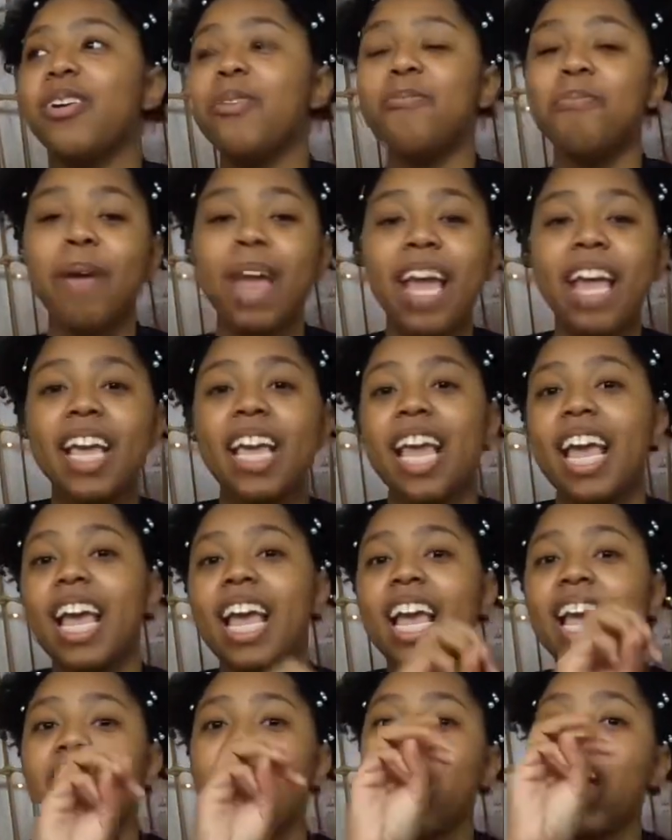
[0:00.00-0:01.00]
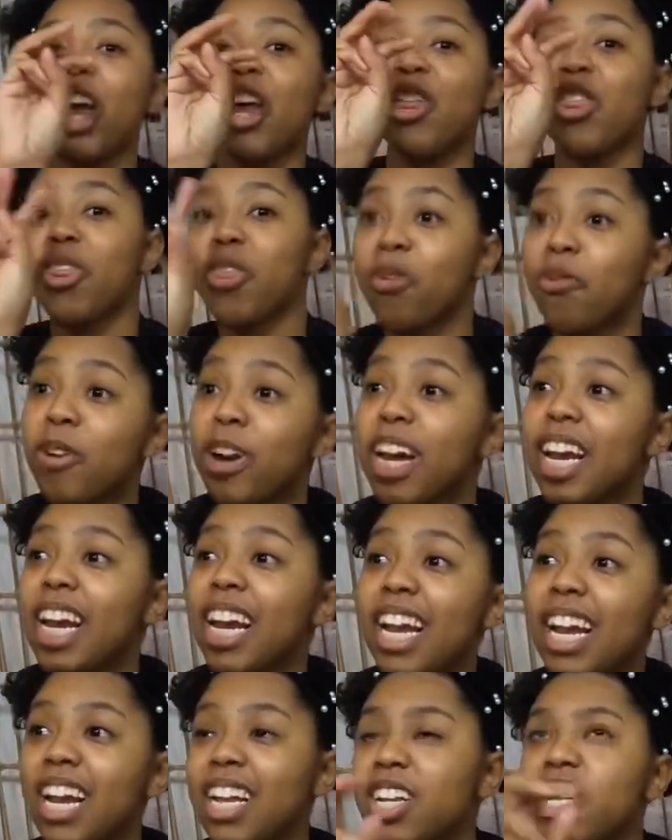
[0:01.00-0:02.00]
making
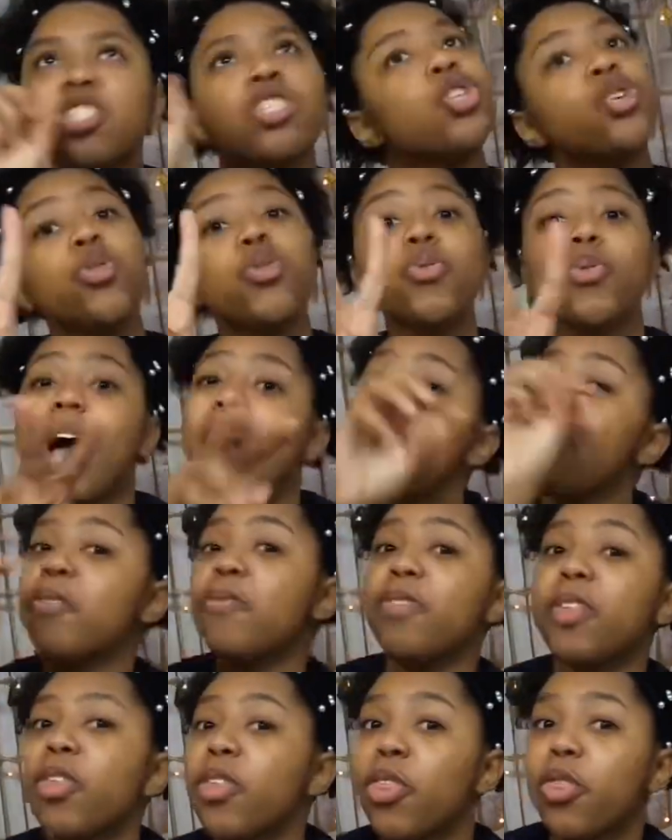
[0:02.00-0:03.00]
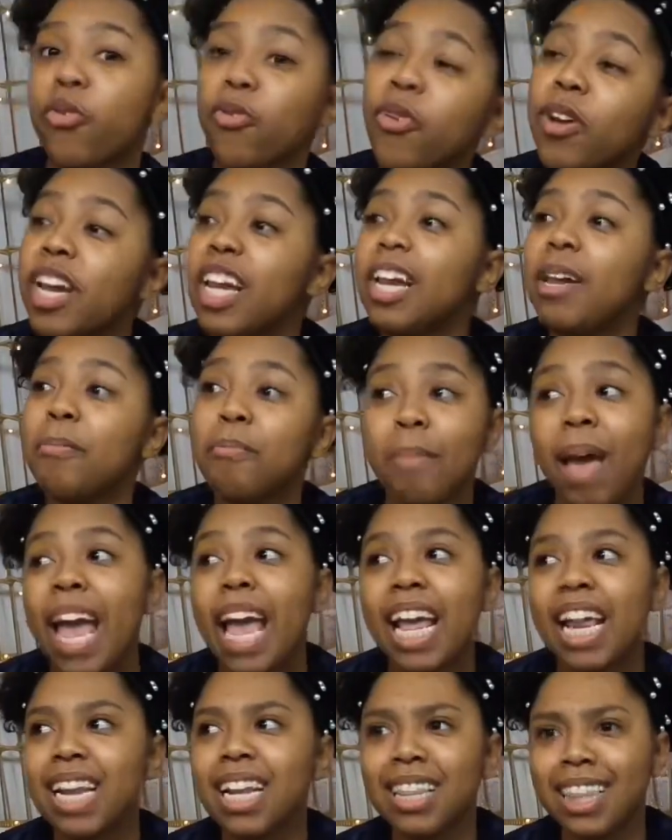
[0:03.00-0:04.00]
three two out of the three
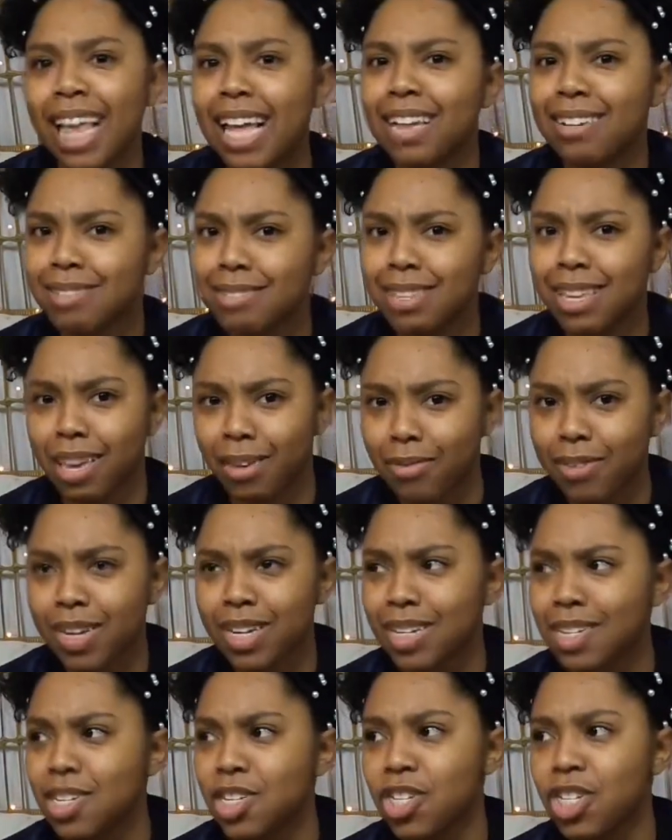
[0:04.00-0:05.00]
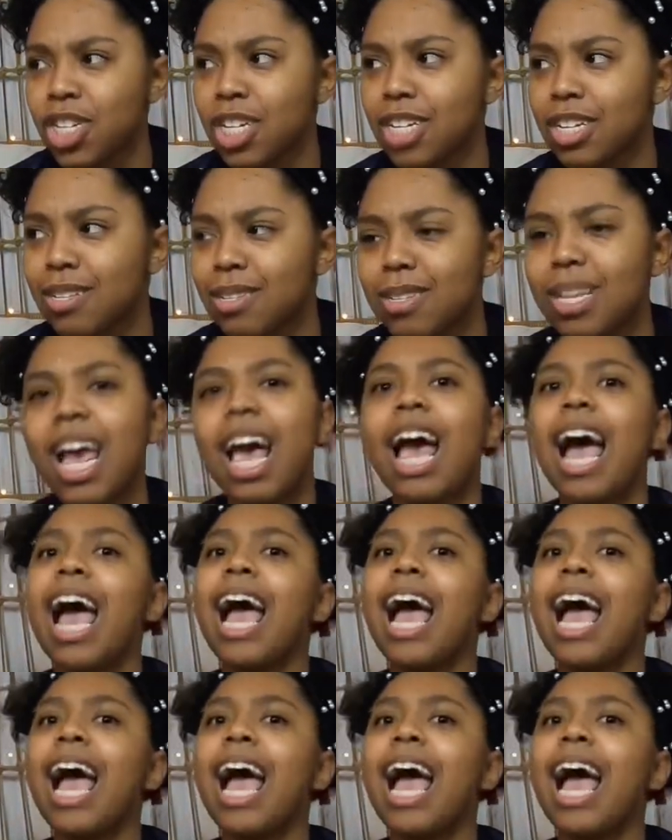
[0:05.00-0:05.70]
main Thanksgiving dishes.